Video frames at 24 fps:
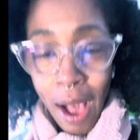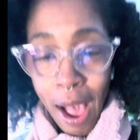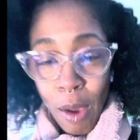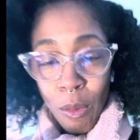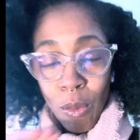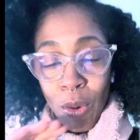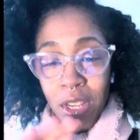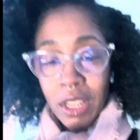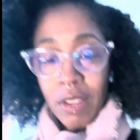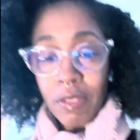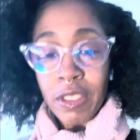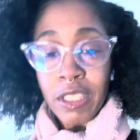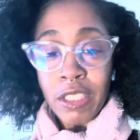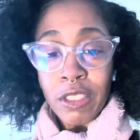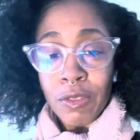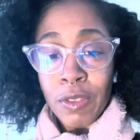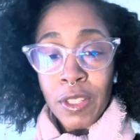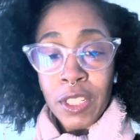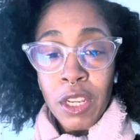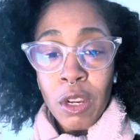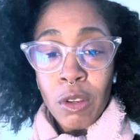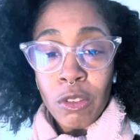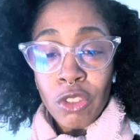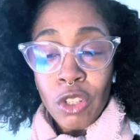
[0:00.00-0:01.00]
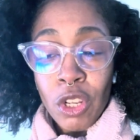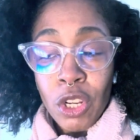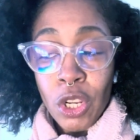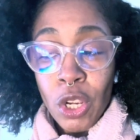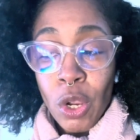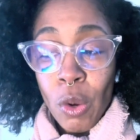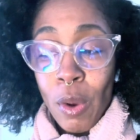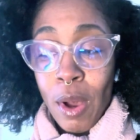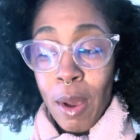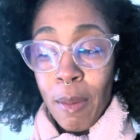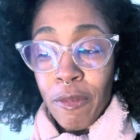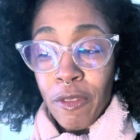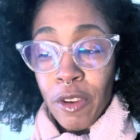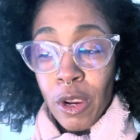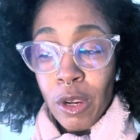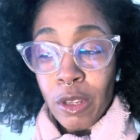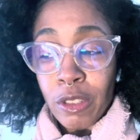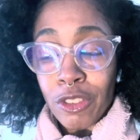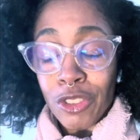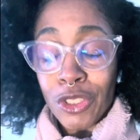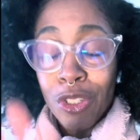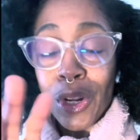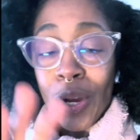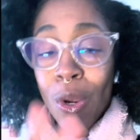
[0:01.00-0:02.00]
I wonder if this video is going to go up
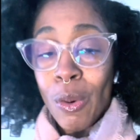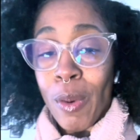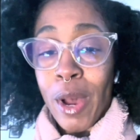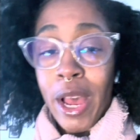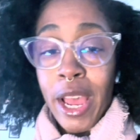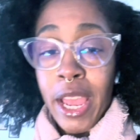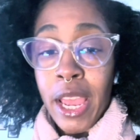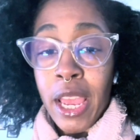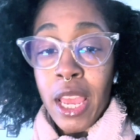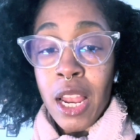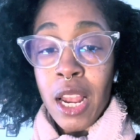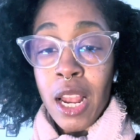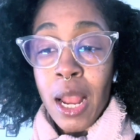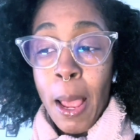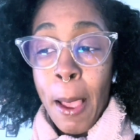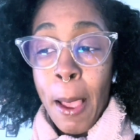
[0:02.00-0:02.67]
first. You know what?